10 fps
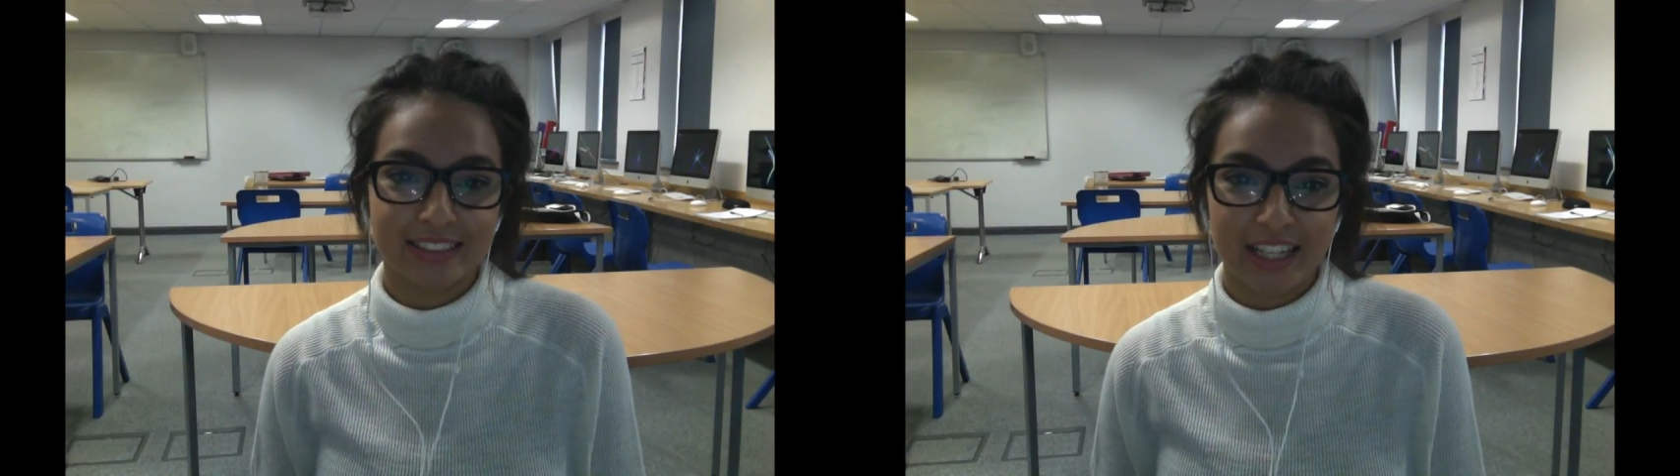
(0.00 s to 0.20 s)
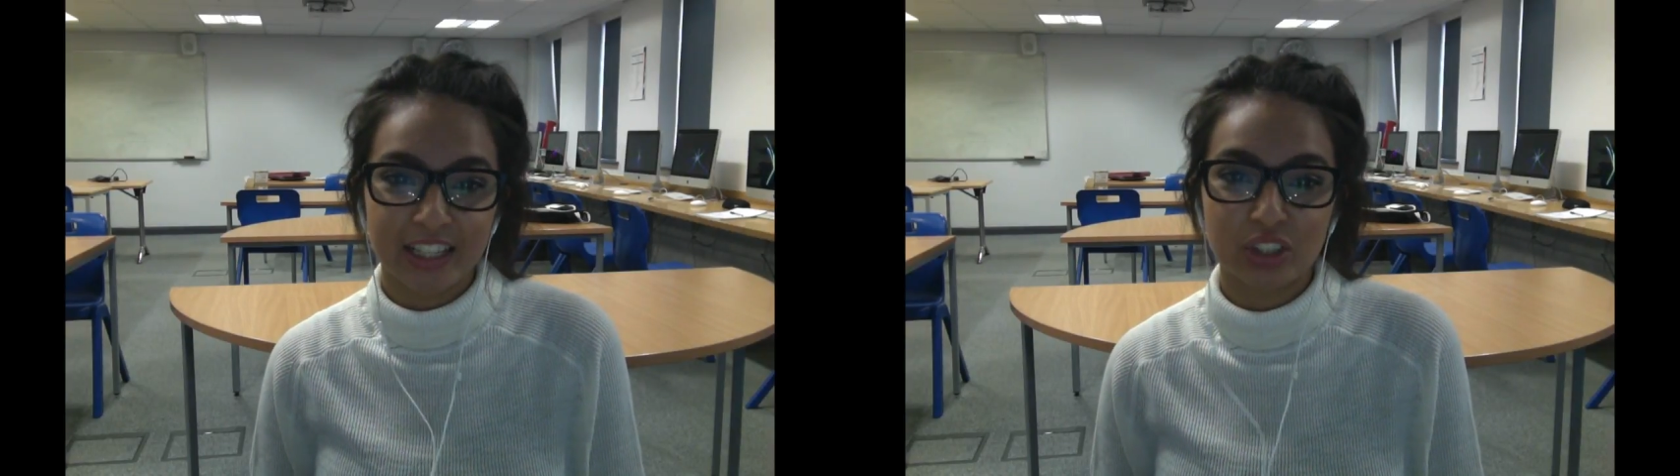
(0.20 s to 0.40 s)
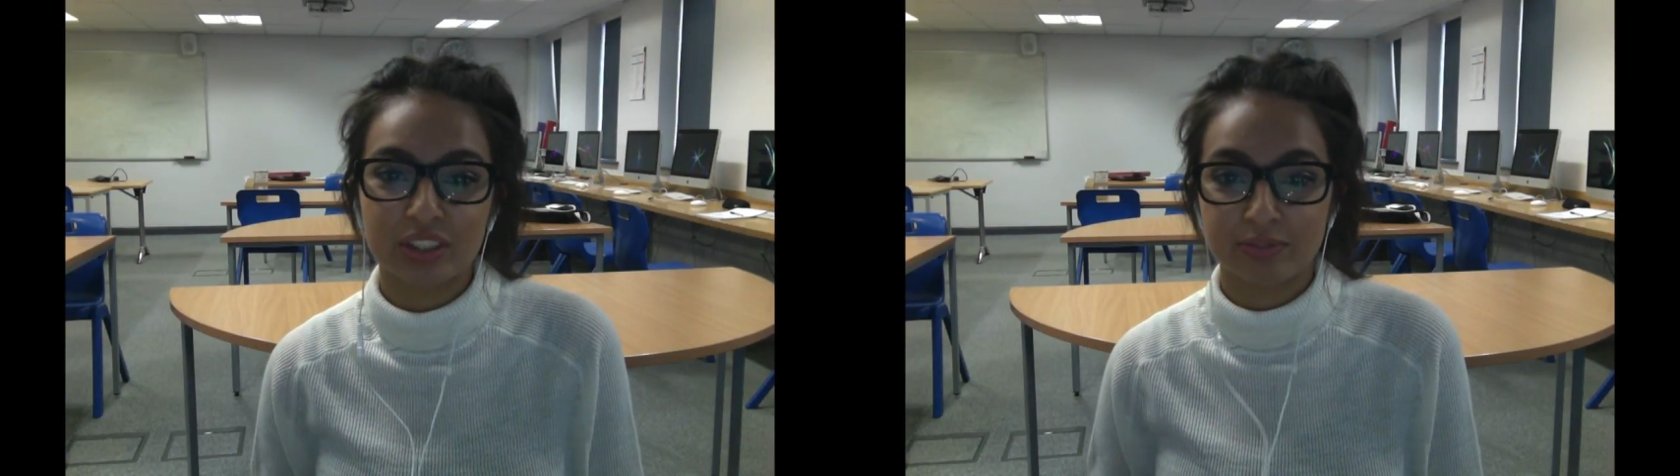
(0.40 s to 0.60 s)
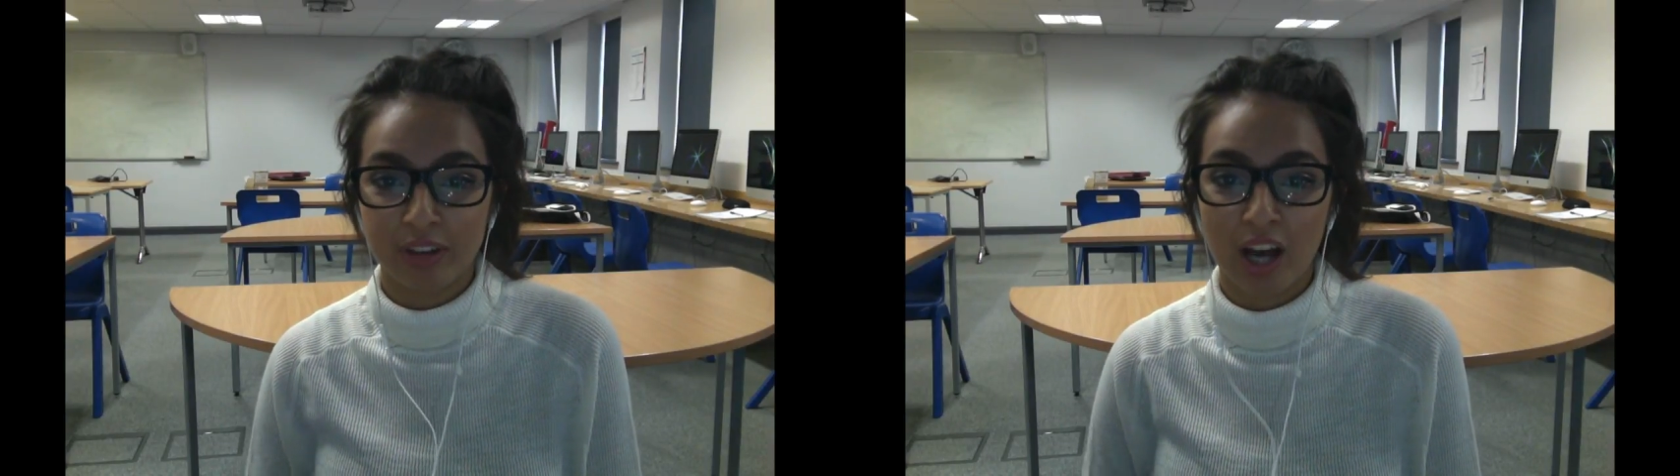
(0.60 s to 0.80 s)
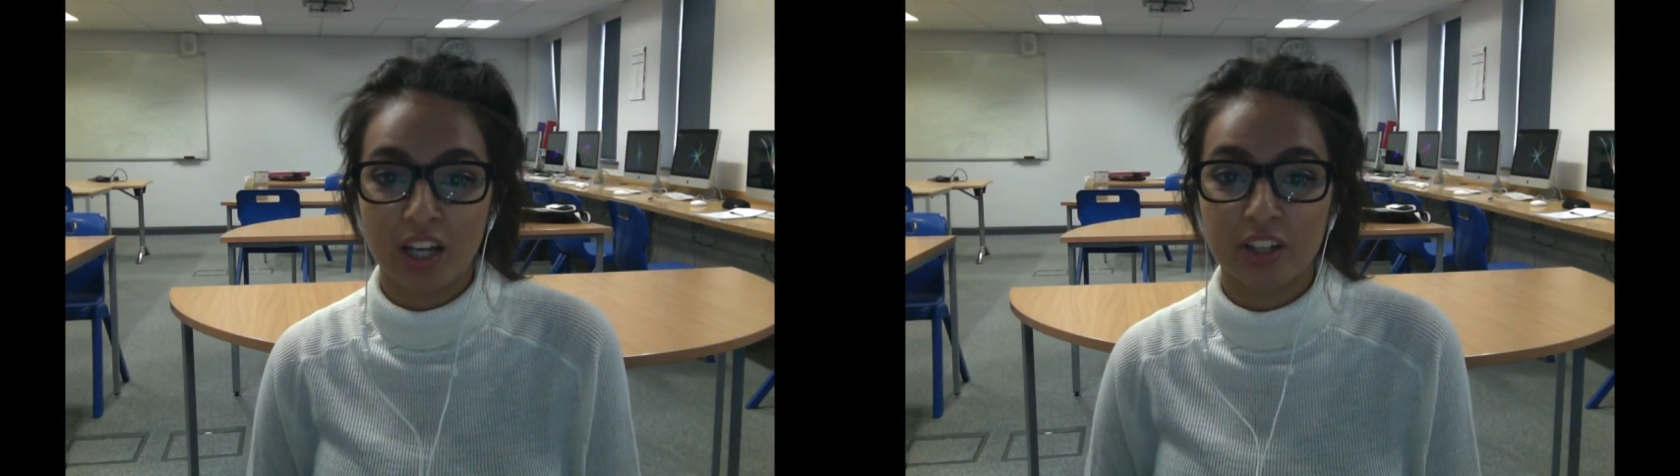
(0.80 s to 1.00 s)
dangerous and
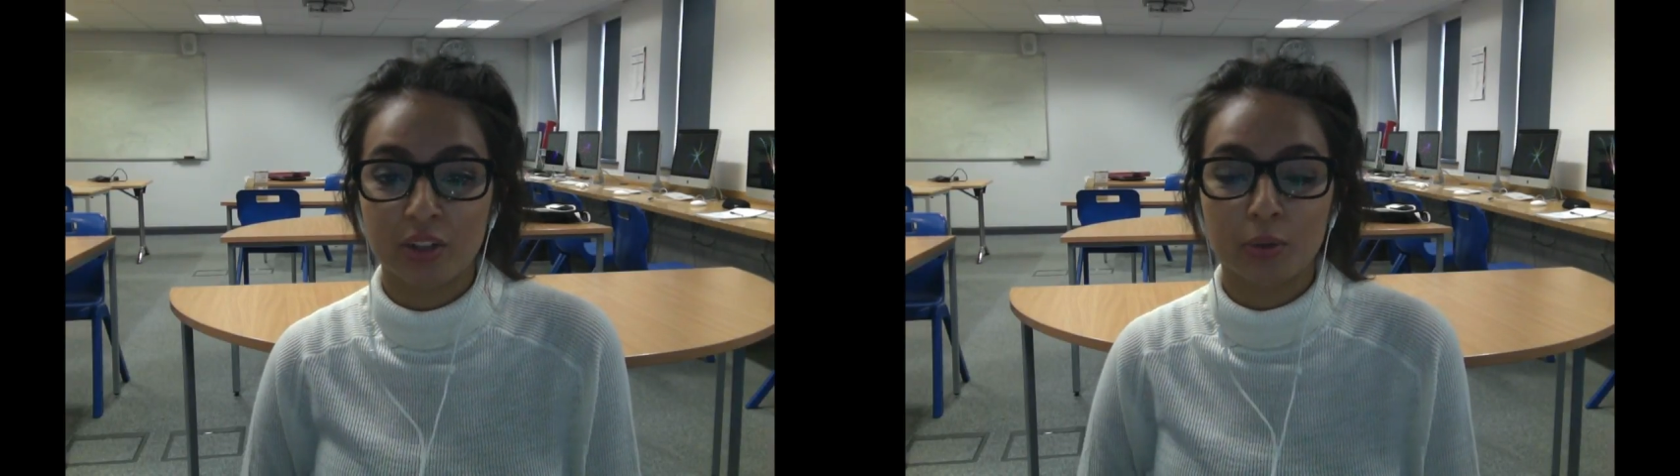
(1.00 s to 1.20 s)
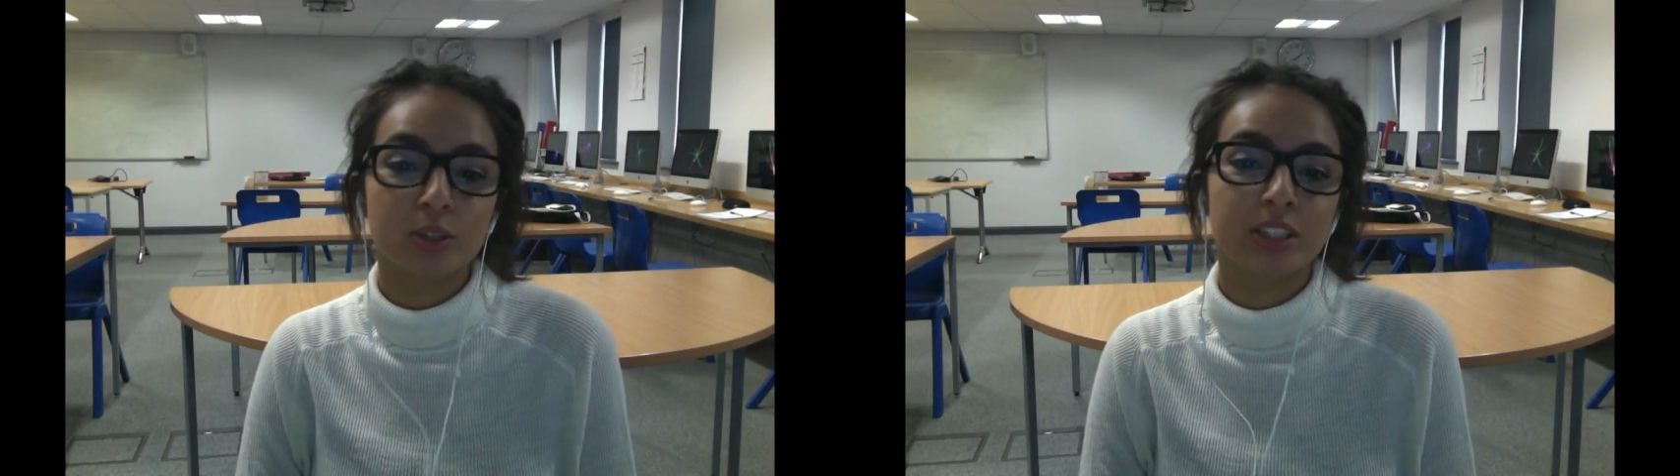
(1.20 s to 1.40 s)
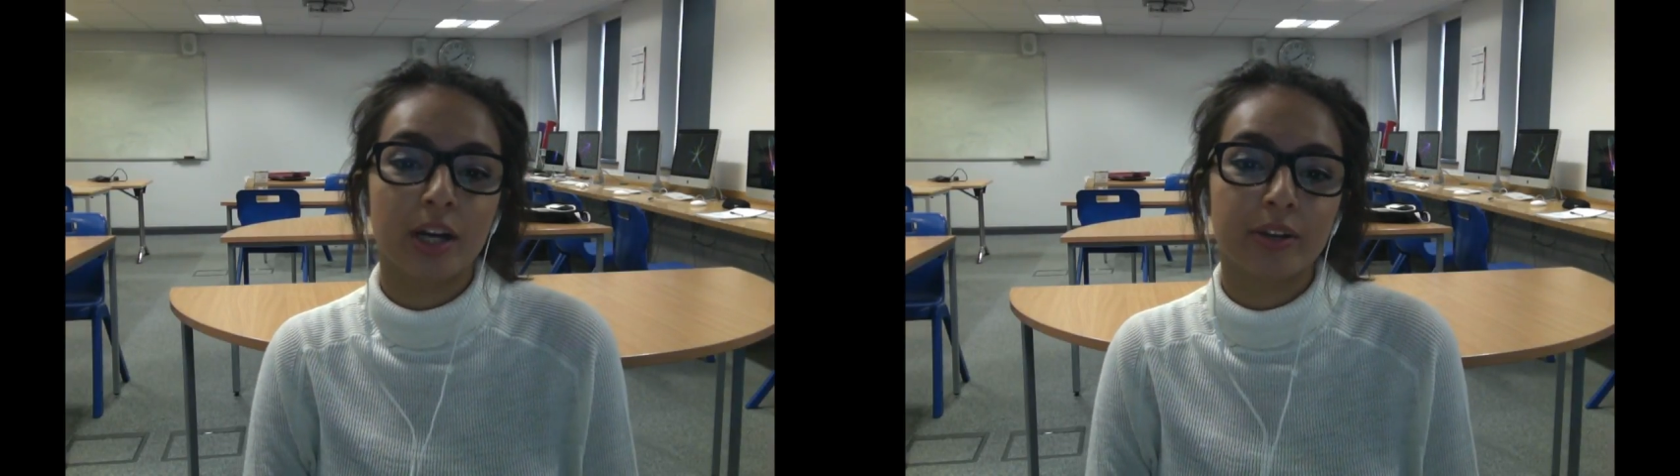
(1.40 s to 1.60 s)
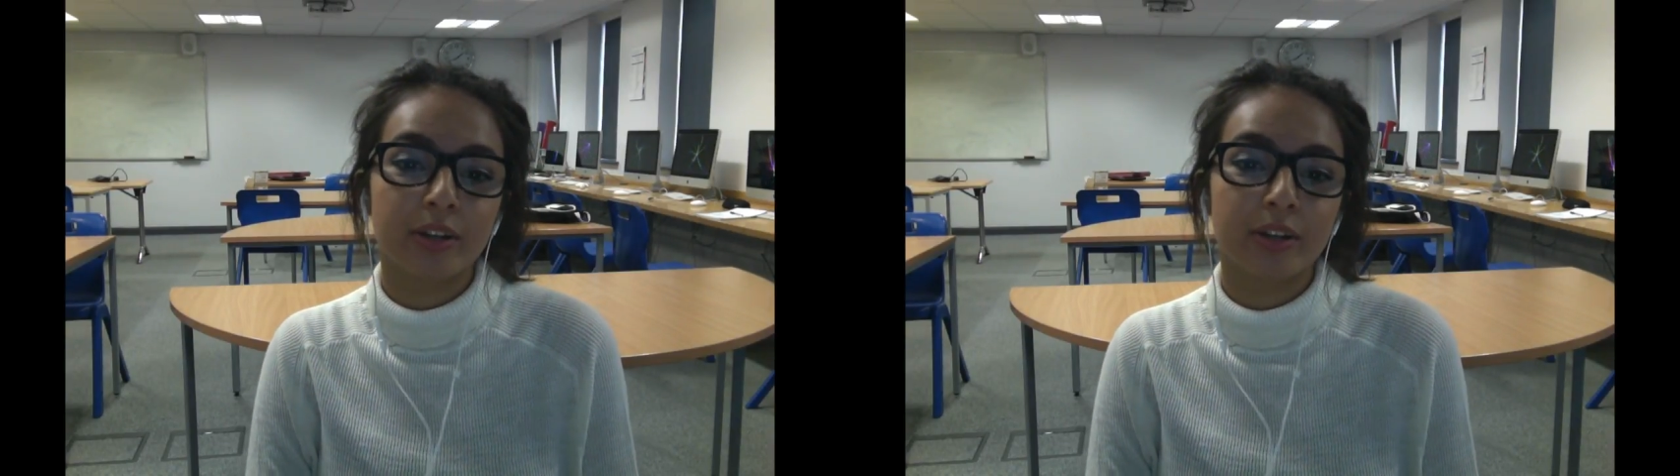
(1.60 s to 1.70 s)
violent and also